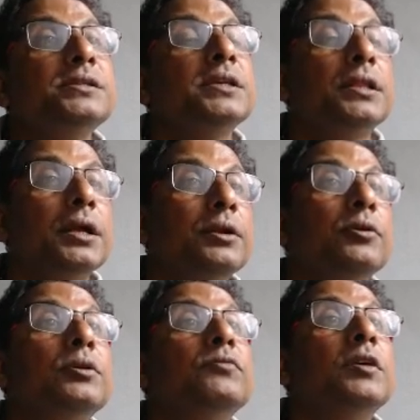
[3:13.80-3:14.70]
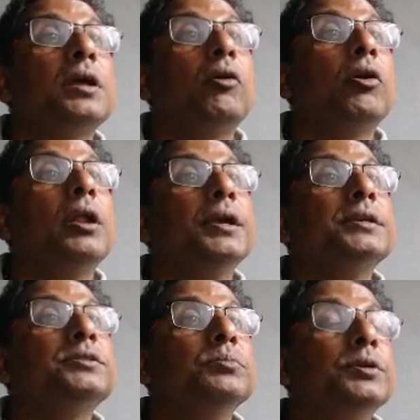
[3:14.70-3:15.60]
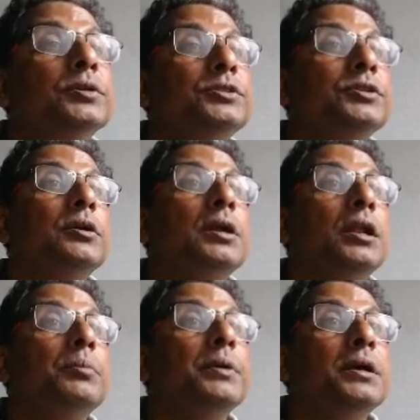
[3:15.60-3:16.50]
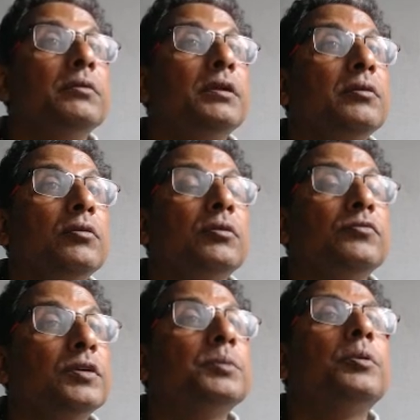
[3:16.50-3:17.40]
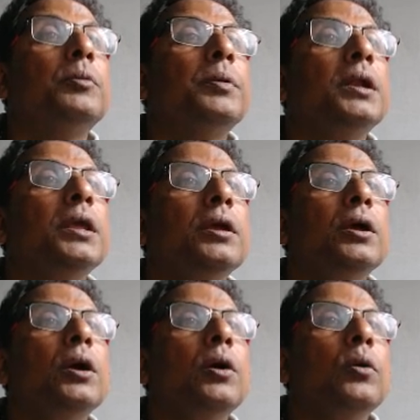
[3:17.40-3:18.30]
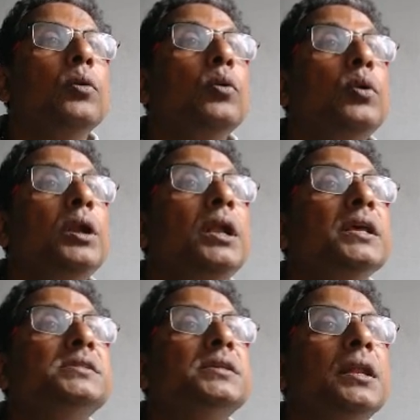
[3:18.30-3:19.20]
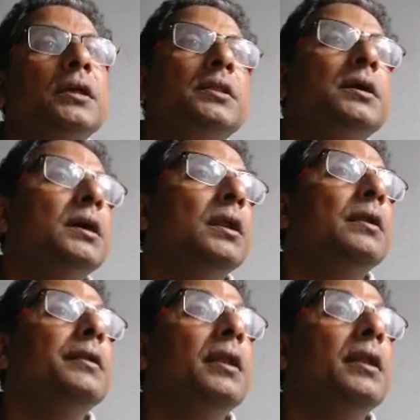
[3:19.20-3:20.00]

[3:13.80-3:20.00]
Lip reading: say that don't work all layers because your color picker will not work properly. Only select the current